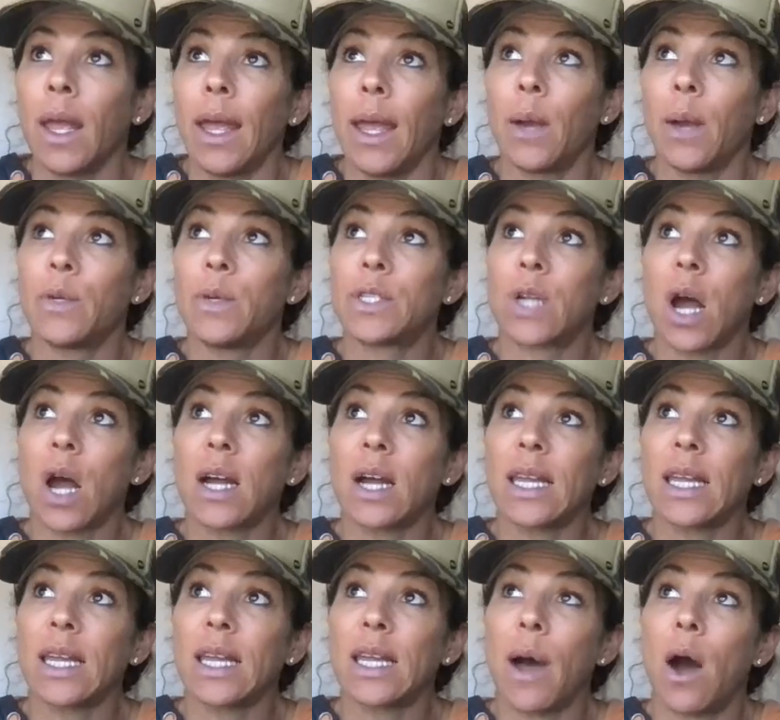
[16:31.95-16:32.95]
It was
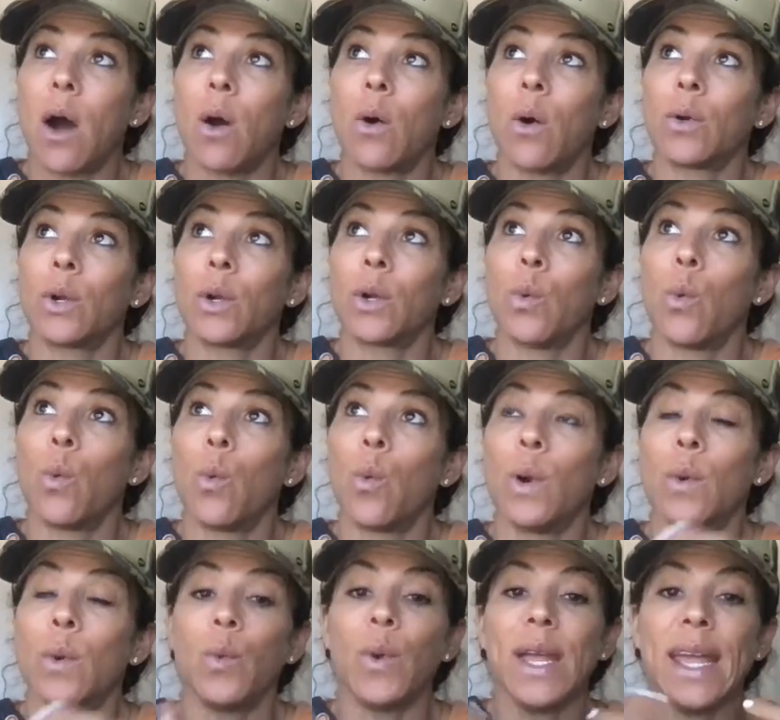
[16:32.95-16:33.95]
talking about
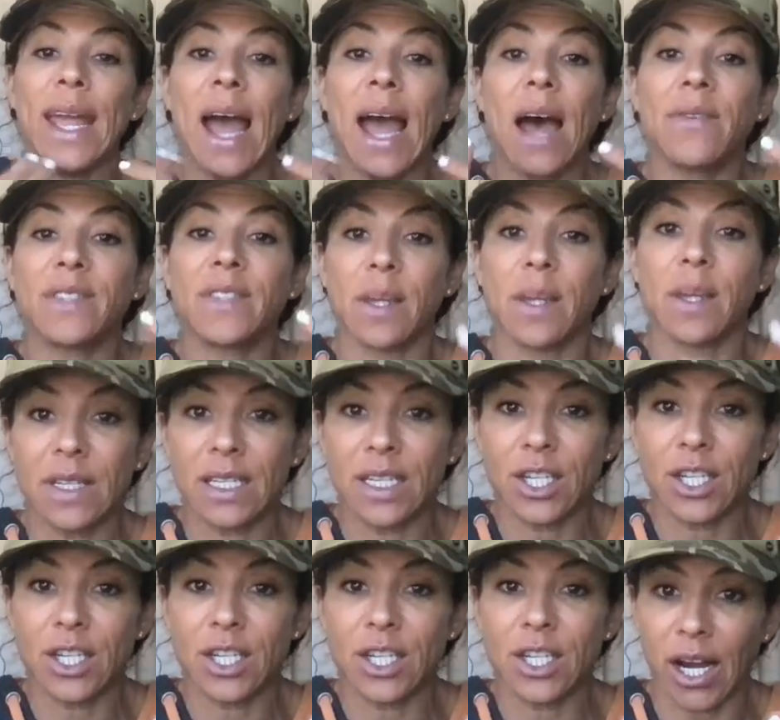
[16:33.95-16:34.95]
when we have something
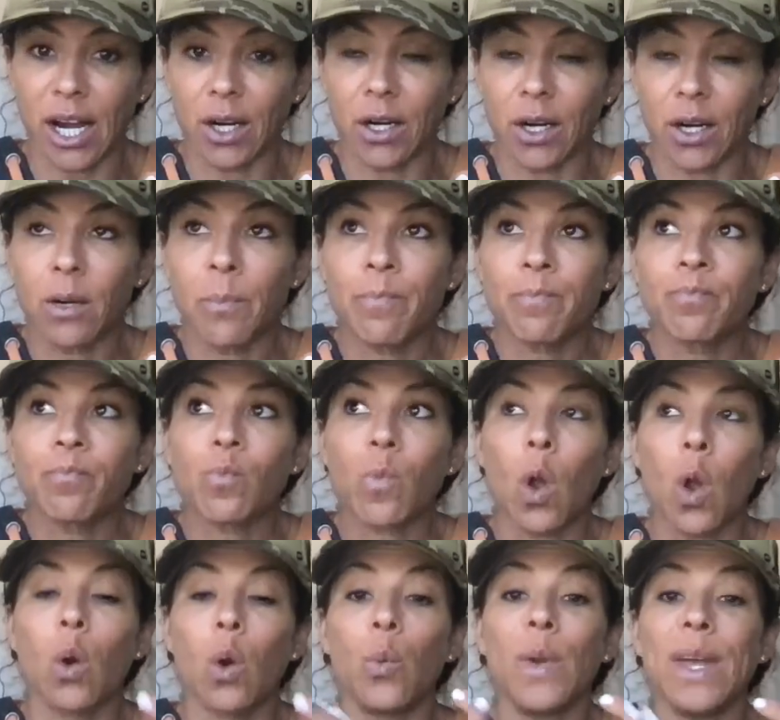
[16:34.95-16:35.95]
to share
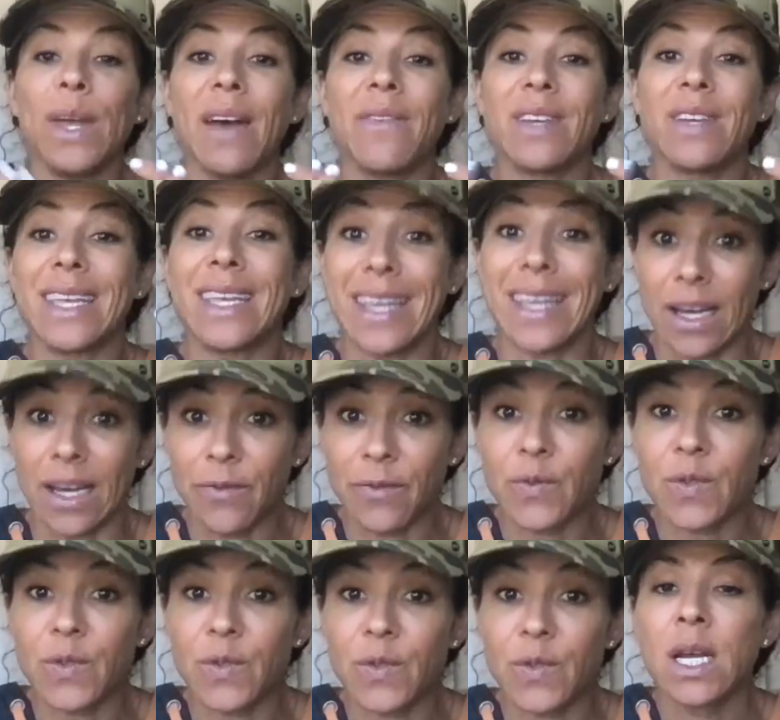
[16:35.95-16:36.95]
or we have a
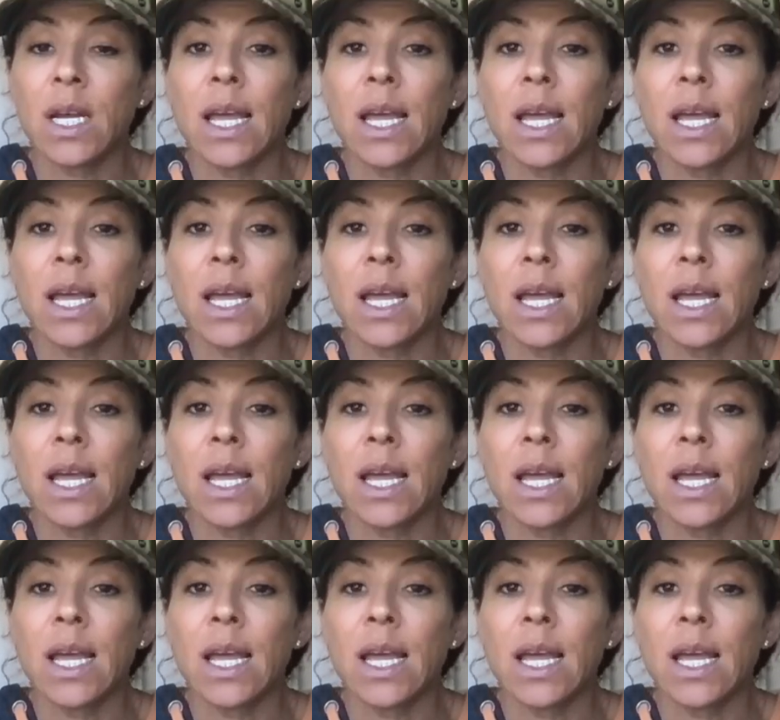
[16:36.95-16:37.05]
gift,